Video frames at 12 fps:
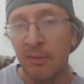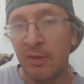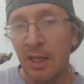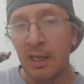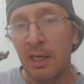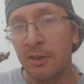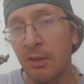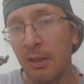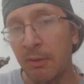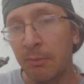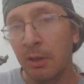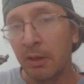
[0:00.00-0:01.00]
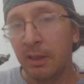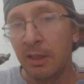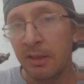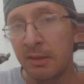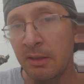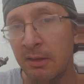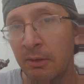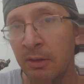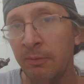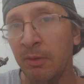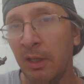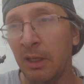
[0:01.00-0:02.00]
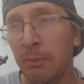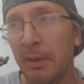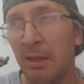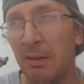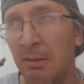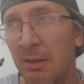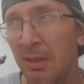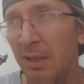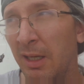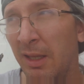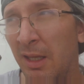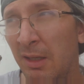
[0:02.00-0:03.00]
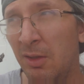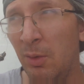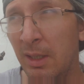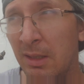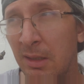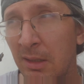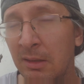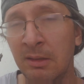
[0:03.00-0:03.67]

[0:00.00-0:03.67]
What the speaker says: If you can't catch the live broadcast, it's usually for like about, I think, 2 weeks.